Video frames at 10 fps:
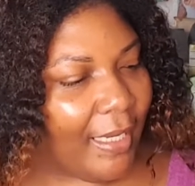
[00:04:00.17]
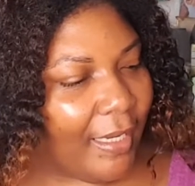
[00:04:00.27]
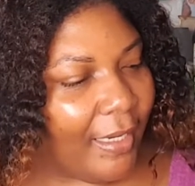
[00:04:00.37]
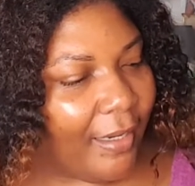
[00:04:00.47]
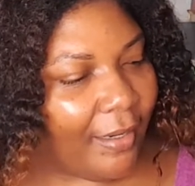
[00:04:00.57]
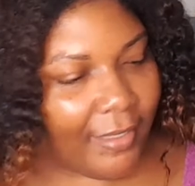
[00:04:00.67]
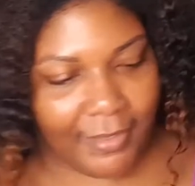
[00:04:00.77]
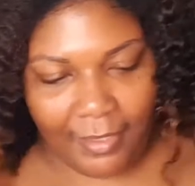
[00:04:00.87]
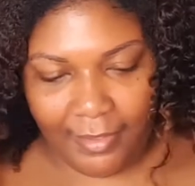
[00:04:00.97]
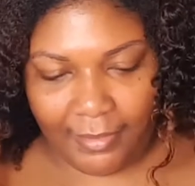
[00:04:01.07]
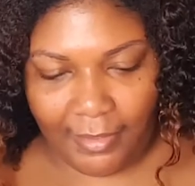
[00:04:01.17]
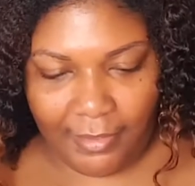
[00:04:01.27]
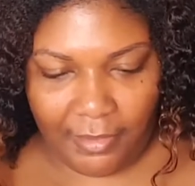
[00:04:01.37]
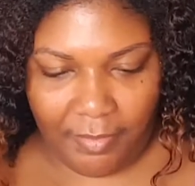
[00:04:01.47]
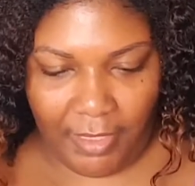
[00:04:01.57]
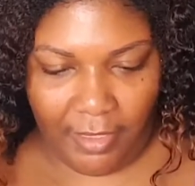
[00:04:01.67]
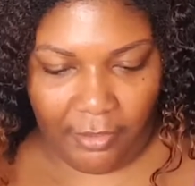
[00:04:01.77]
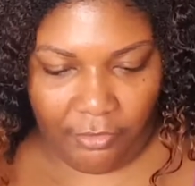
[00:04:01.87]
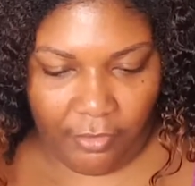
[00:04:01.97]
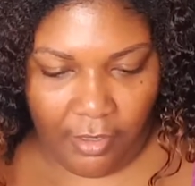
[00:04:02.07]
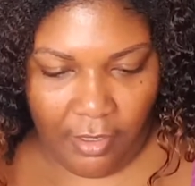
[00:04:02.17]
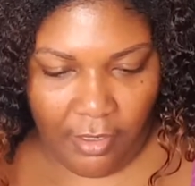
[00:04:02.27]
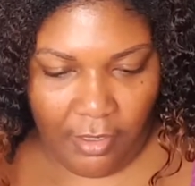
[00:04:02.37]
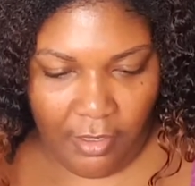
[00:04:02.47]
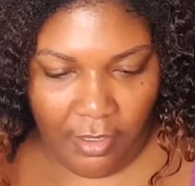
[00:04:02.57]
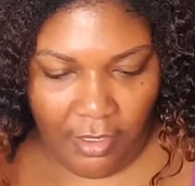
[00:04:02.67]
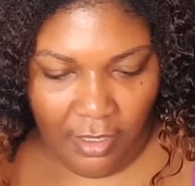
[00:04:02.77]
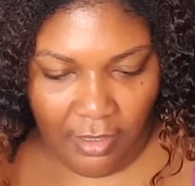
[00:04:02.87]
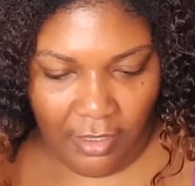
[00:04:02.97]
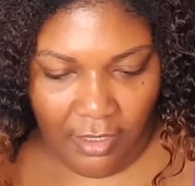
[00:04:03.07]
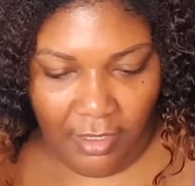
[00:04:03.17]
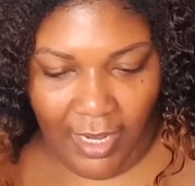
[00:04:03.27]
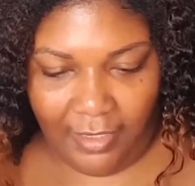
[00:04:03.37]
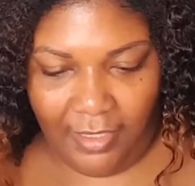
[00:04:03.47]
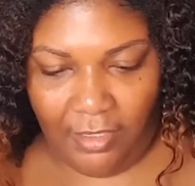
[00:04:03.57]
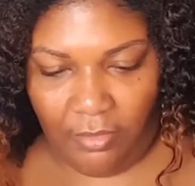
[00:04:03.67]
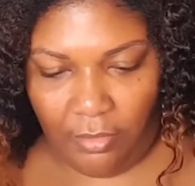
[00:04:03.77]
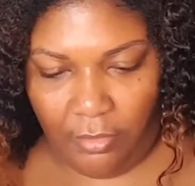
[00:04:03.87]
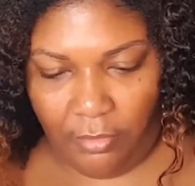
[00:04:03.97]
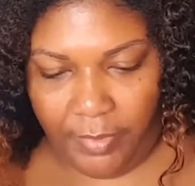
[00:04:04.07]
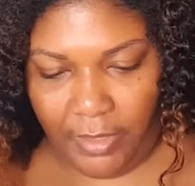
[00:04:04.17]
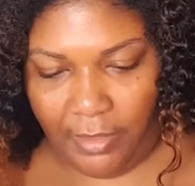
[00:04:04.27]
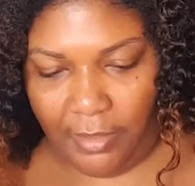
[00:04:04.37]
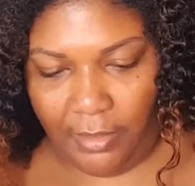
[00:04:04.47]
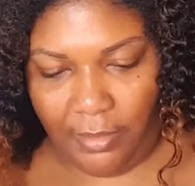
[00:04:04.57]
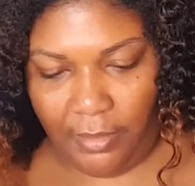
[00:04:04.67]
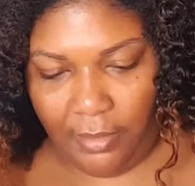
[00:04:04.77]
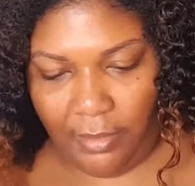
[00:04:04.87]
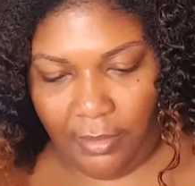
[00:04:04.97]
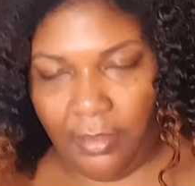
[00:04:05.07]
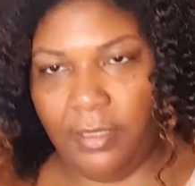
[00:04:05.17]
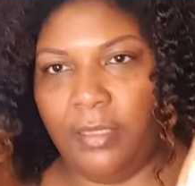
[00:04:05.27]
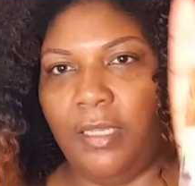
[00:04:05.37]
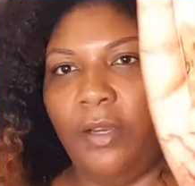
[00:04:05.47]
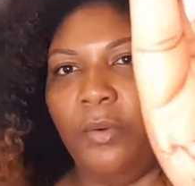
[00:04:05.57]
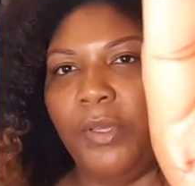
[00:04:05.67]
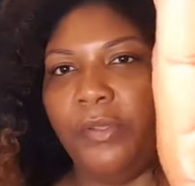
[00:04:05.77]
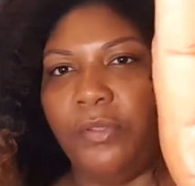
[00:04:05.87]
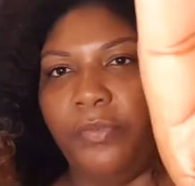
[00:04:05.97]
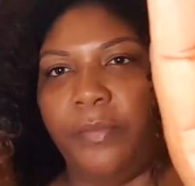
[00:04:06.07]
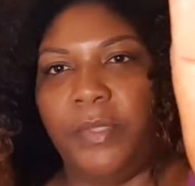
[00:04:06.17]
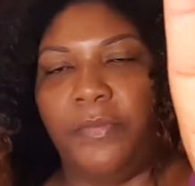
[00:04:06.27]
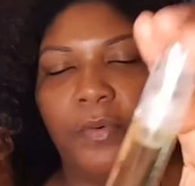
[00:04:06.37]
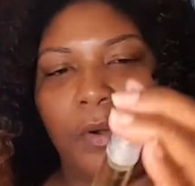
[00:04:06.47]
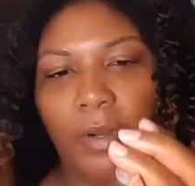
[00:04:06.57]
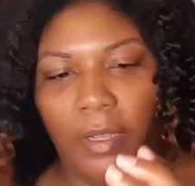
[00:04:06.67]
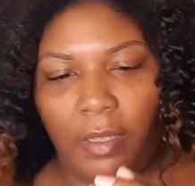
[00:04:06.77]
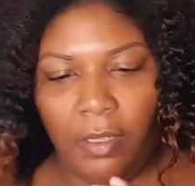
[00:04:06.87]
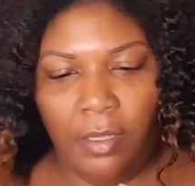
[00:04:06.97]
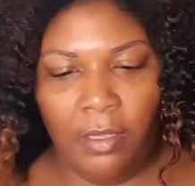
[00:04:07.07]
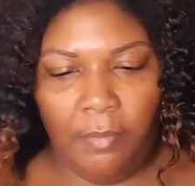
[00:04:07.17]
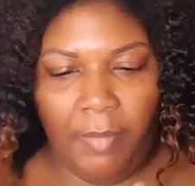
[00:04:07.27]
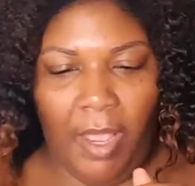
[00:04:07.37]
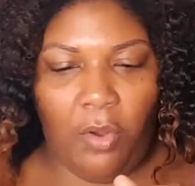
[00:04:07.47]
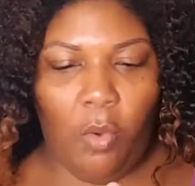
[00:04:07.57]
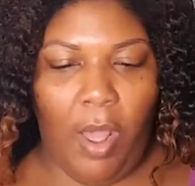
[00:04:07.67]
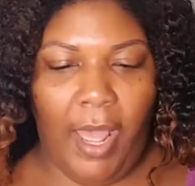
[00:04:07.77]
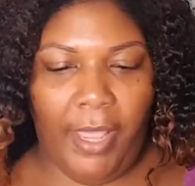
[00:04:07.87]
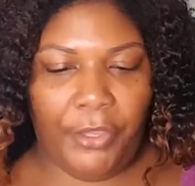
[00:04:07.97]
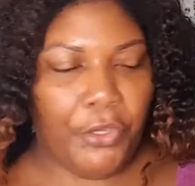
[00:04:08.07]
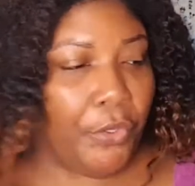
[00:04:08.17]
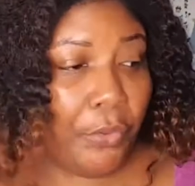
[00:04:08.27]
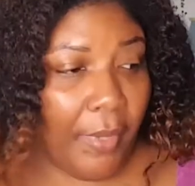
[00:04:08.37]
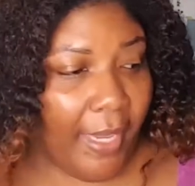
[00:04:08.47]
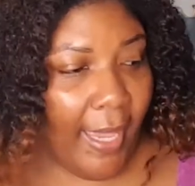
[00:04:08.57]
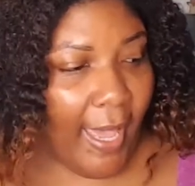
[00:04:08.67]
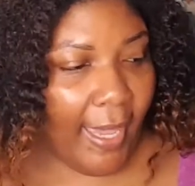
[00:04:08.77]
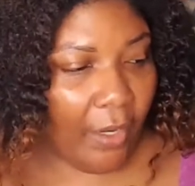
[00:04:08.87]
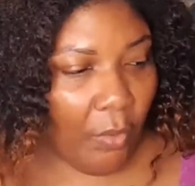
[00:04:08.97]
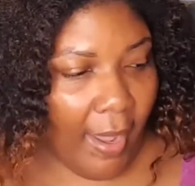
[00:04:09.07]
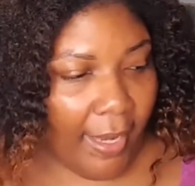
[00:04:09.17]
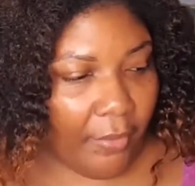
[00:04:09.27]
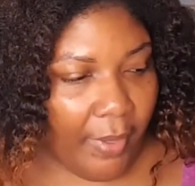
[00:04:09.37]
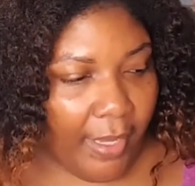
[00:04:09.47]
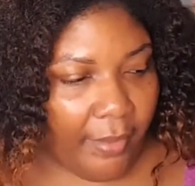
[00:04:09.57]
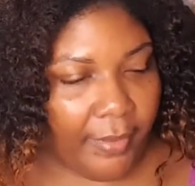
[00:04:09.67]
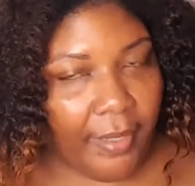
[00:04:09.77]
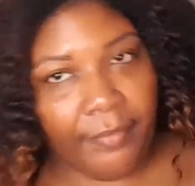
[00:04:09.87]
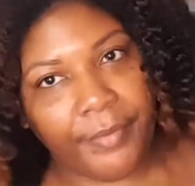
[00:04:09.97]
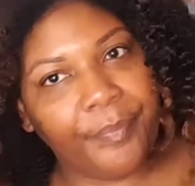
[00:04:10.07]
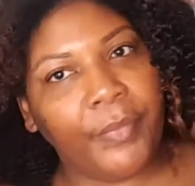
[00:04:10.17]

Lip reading: and hair because I think they just being extra. And then I did use a little bit of this hair oil too from Sephora by Quai, Quai, Quai, whatever.